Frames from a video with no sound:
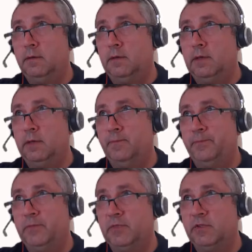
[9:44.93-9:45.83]
Okay,
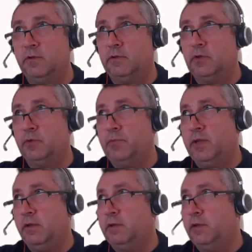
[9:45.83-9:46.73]
so
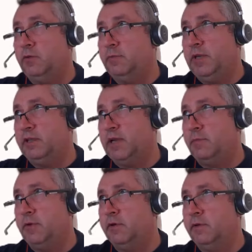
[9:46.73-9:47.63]
Claude picked
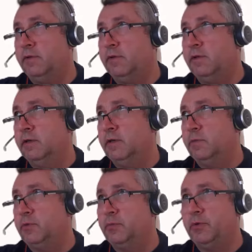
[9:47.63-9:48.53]
up on the
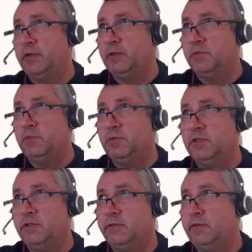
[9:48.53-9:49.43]
appropriate MCP
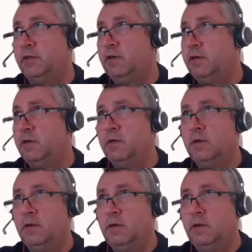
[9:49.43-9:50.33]
server.
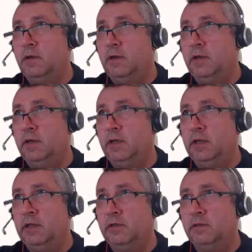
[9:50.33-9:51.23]

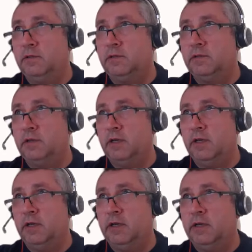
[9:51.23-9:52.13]
It's
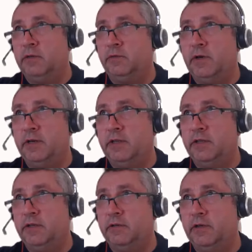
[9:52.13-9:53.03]
running
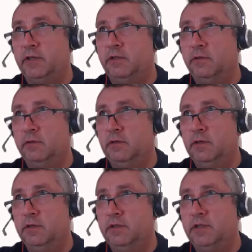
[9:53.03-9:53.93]
the correct tool,
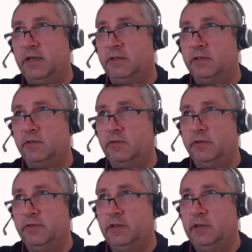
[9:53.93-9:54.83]
detect SOD
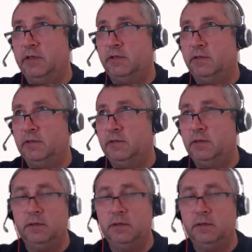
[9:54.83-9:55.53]
violations.